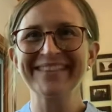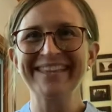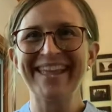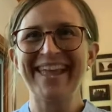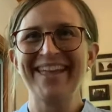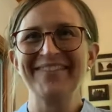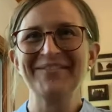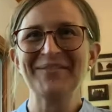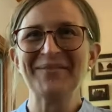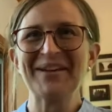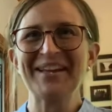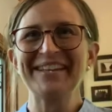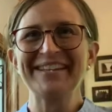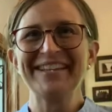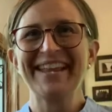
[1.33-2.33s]
Hi
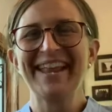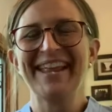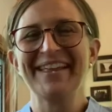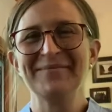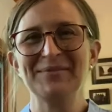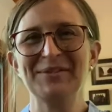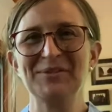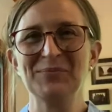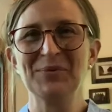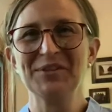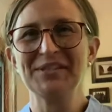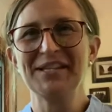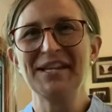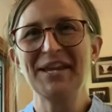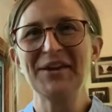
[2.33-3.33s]
everyone, Mrs.
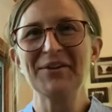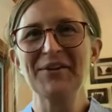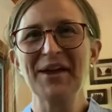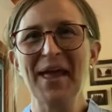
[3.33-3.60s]
Wilson here.